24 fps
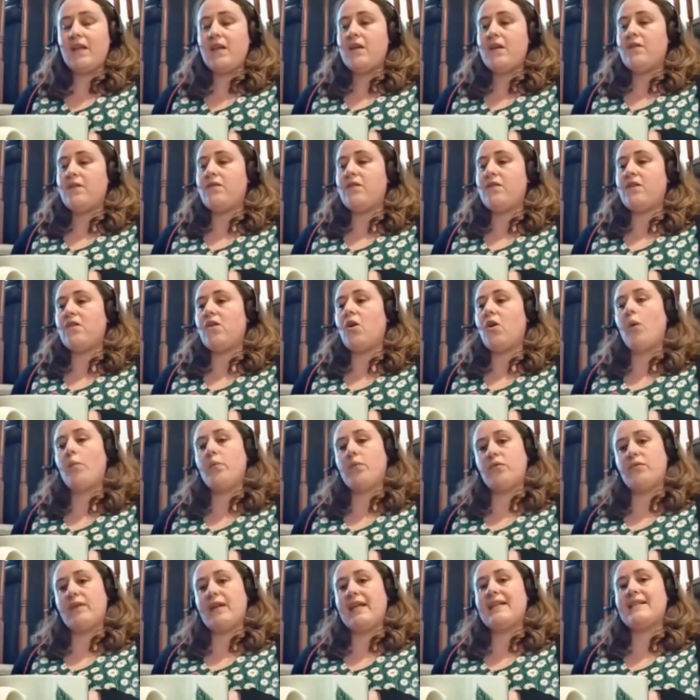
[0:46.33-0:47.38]
that
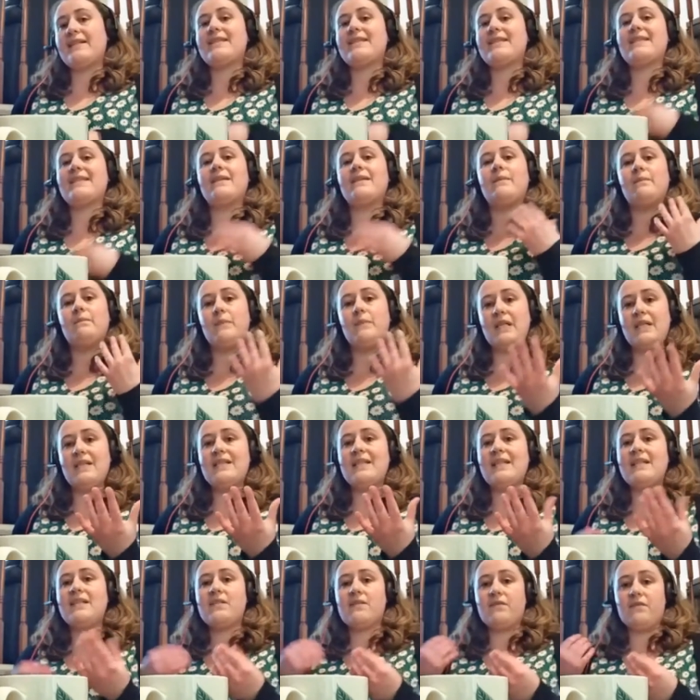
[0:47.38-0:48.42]
operates
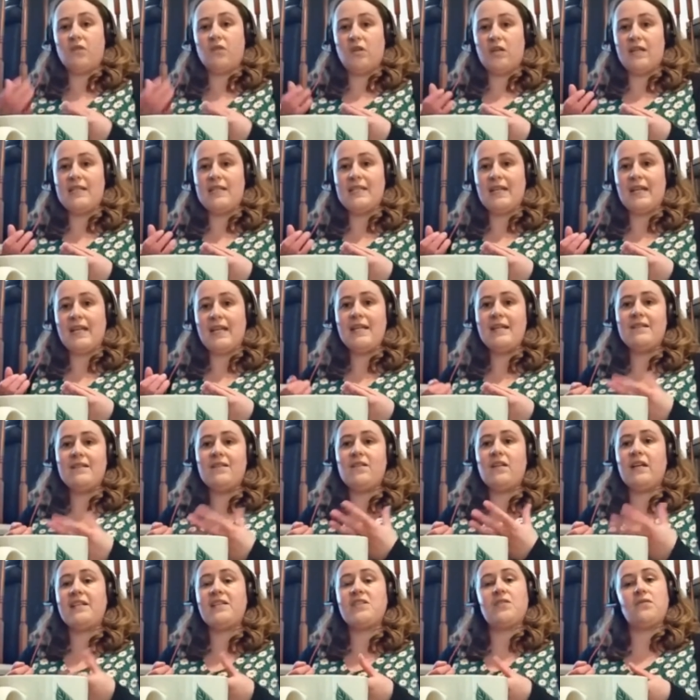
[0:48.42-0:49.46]
Monday to Friday,
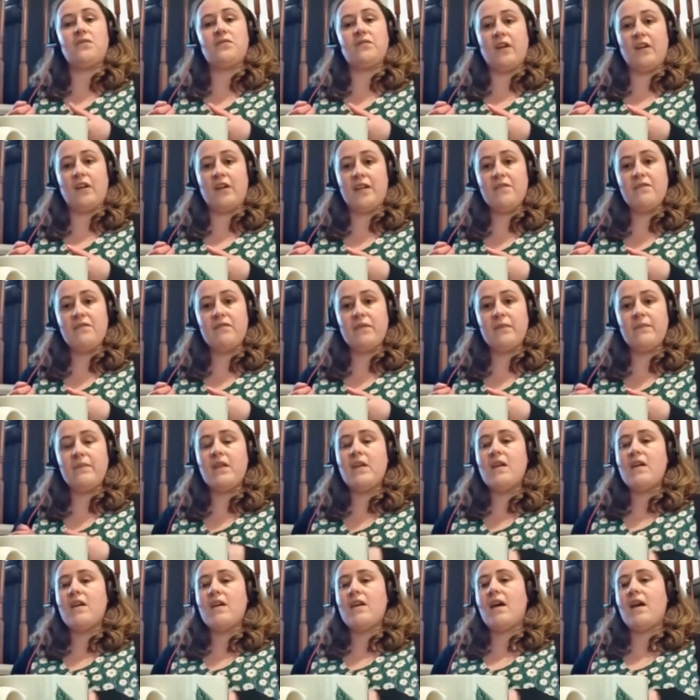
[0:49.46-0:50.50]
9 till 5,
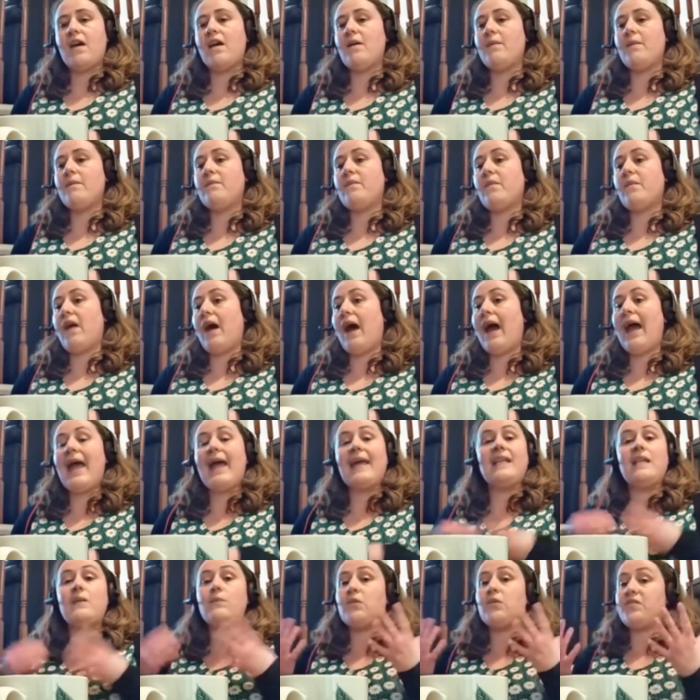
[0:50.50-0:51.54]
that
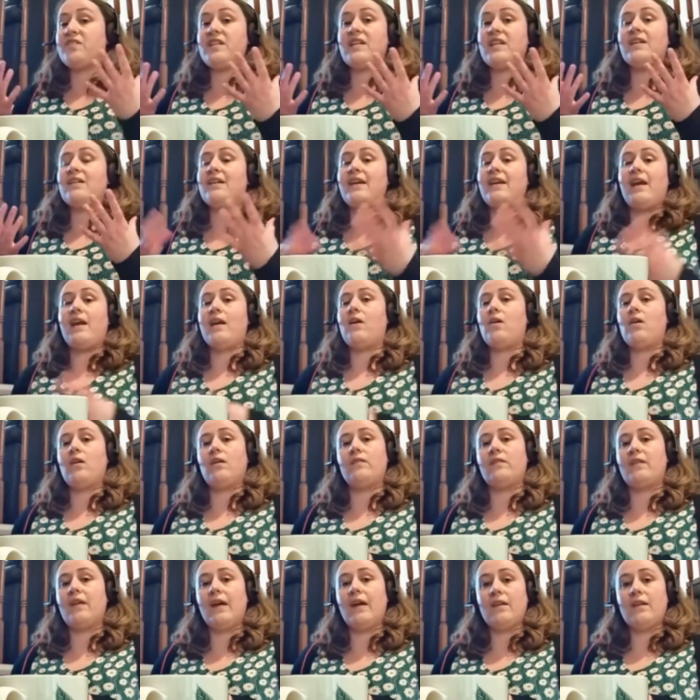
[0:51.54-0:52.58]
anybody can get in
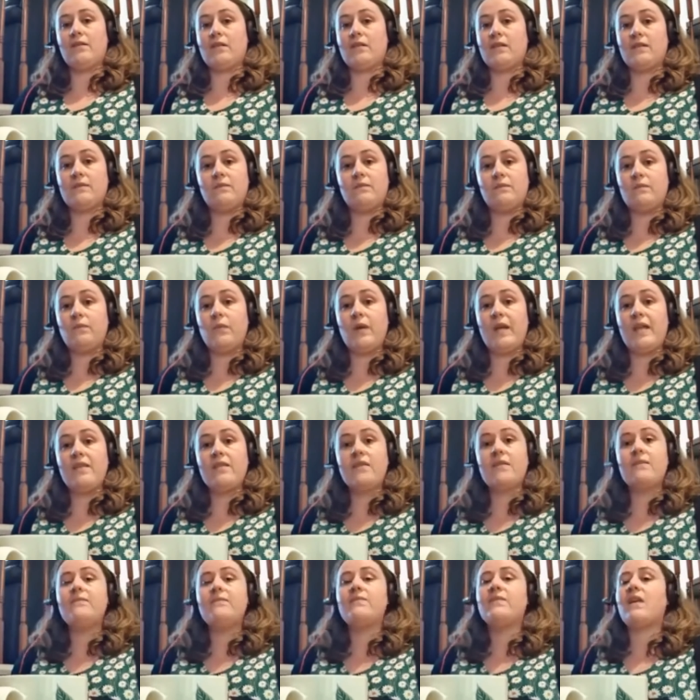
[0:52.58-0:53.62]
contact with
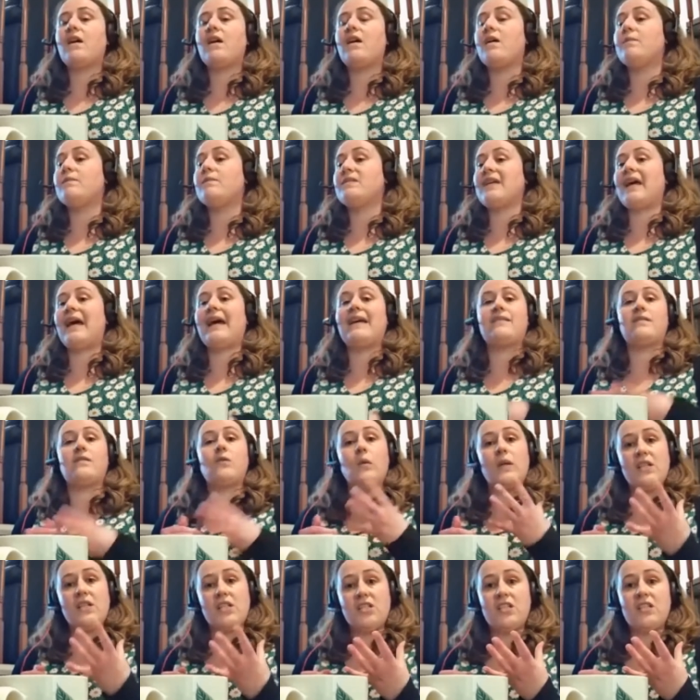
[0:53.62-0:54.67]
to ask
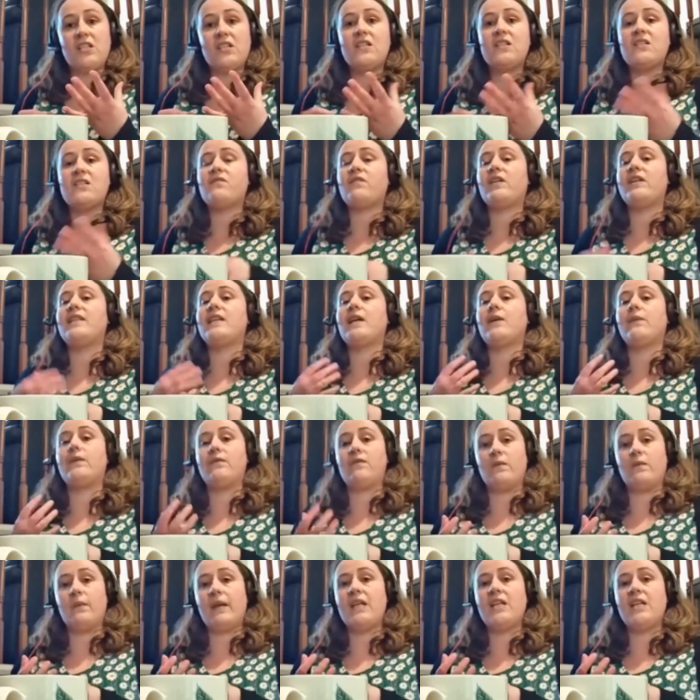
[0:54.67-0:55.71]
questions, find out
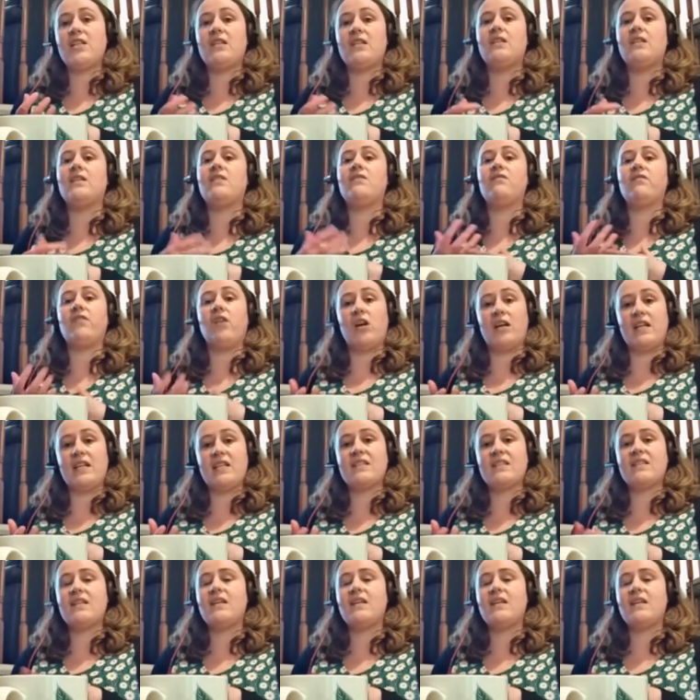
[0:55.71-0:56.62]
information, advice